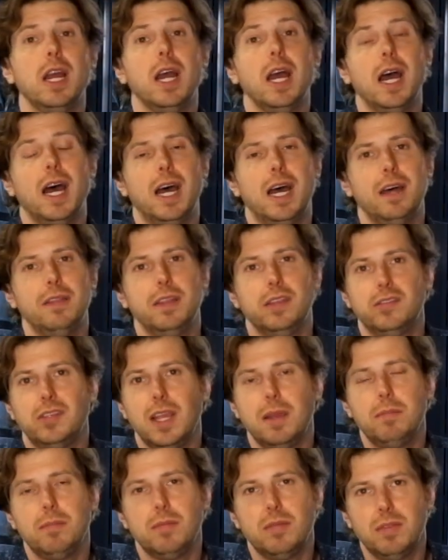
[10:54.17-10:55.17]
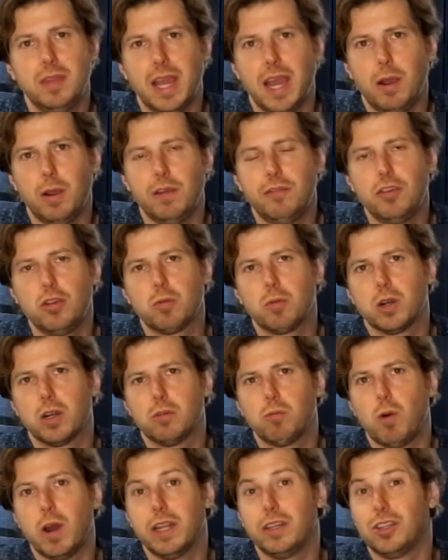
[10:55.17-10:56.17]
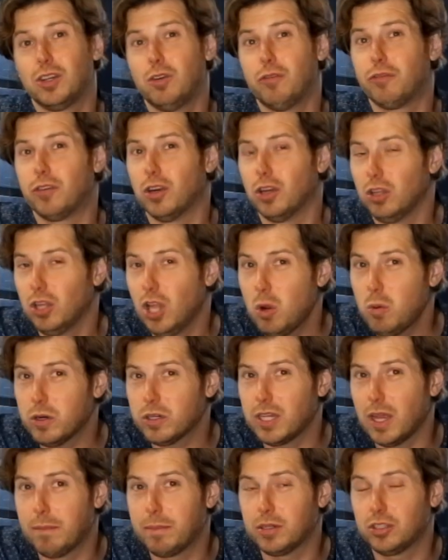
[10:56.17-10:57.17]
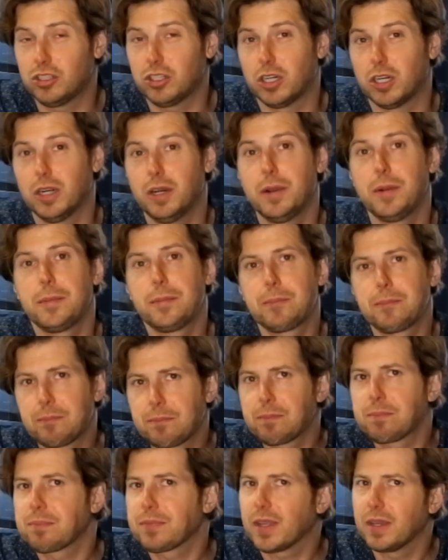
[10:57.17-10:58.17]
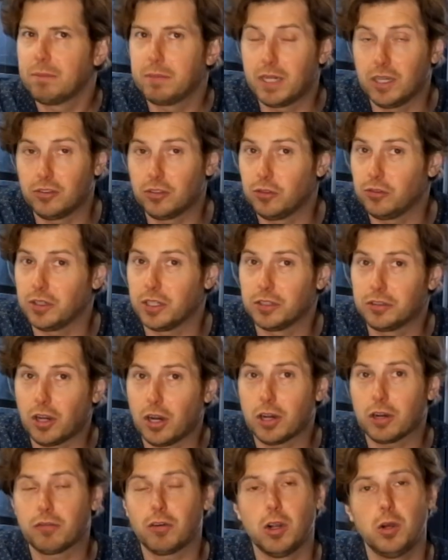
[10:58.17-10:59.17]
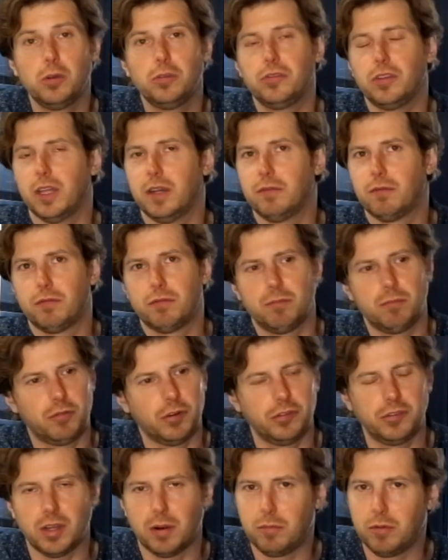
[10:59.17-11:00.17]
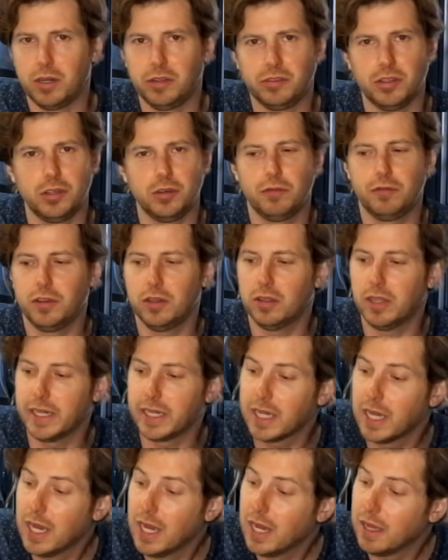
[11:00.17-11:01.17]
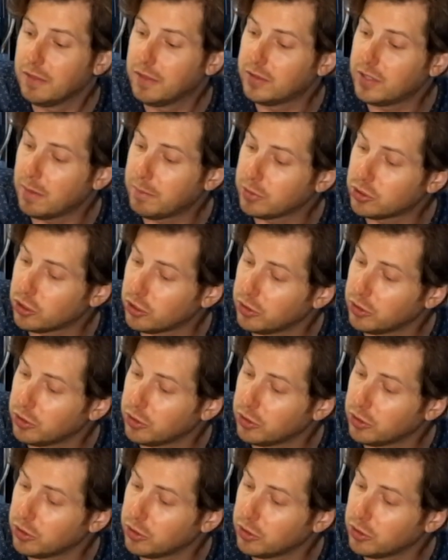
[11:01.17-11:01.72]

The same now if you were wanting to go for a lower temperature because you're using a dark roast and for some reason you feel like the temperature